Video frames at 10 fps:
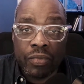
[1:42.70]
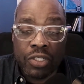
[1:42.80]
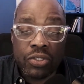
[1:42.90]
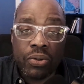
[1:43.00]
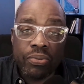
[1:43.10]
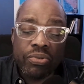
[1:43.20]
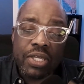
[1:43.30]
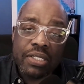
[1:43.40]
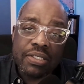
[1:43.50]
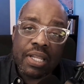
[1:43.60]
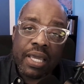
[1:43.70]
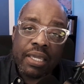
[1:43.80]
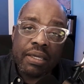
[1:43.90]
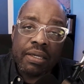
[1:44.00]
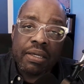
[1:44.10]
So things
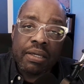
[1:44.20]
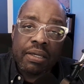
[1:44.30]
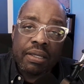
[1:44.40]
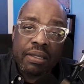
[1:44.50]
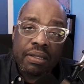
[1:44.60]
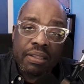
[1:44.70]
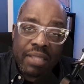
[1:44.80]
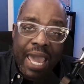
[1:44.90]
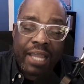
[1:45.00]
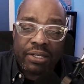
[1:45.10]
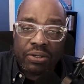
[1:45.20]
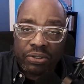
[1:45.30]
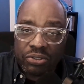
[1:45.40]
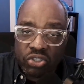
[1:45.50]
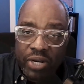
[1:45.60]
like that
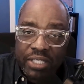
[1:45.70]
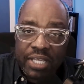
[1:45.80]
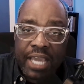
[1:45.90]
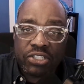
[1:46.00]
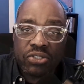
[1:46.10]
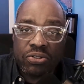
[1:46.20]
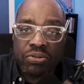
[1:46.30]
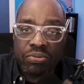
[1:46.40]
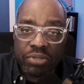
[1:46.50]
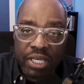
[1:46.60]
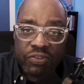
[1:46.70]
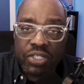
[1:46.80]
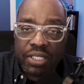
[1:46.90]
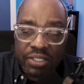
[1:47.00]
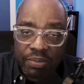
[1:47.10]
are transactional gifts. You
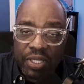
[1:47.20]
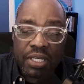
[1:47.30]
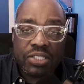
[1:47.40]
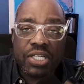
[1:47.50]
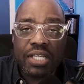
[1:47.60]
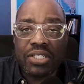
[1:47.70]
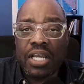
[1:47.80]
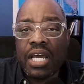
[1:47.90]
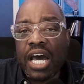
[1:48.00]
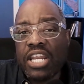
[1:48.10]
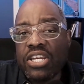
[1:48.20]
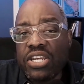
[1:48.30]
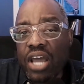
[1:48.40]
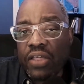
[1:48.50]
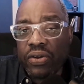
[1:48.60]
get something in exchange.
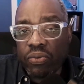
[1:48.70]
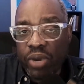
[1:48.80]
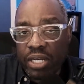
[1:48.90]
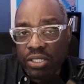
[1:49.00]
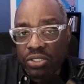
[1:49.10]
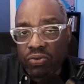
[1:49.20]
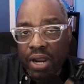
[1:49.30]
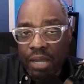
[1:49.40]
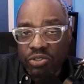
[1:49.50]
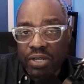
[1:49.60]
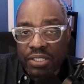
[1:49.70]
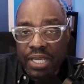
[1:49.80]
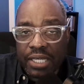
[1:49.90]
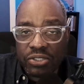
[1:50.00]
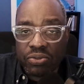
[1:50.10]
Another way to describe
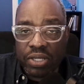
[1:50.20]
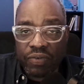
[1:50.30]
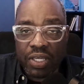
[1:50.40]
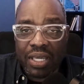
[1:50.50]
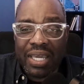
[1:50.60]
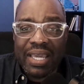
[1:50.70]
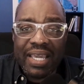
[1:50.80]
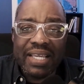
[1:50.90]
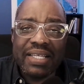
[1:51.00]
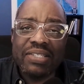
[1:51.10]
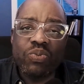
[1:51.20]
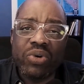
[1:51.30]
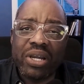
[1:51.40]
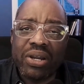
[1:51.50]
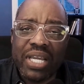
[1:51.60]
transactional giving is
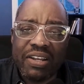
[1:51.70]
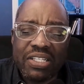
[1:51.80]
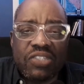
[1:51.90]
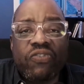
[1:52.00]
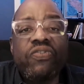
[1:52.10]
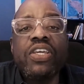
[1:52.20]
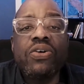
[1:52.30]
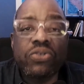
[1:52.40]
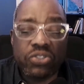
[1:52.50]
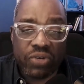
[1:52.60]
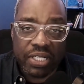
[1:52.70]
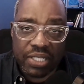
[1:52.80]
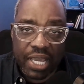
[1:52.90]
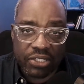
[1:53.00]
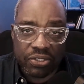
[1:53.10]
where it just feels
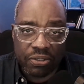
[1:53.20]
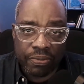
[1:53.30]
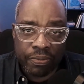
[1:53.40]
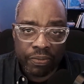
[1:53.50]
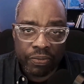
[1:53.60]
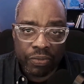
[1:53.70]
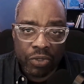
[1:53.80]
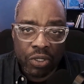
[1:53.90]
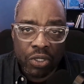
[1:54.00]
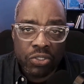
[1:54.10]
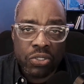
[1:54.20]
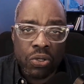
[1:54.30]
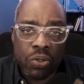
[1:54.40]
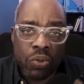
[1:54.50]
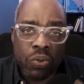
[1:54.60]
transactional.
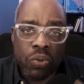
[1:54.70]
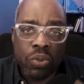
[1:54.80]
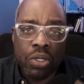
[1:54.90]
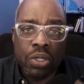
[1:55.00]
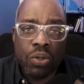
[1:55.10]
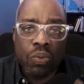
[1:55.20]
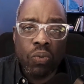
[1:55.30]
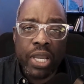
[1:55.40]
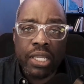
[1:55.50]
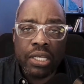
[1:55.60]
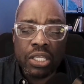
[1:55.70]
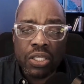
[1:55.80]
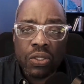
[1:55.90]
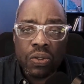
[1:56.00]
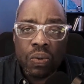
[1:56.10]
So when
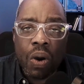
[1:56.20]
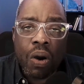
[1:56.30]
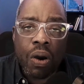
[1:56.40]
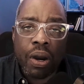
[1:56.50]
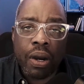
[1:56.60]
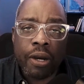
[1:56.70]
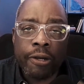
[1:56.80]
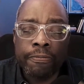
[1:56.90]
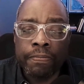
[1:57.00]
you are